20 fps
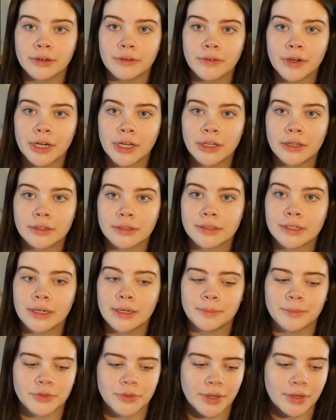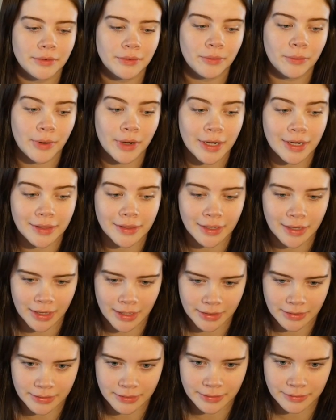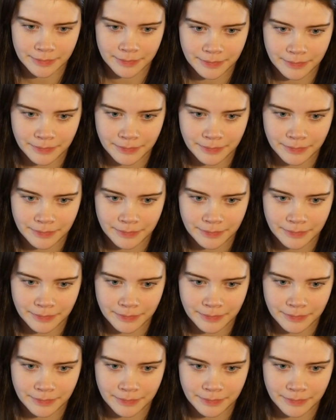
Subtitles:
in a very long time, so I don't know where anything is.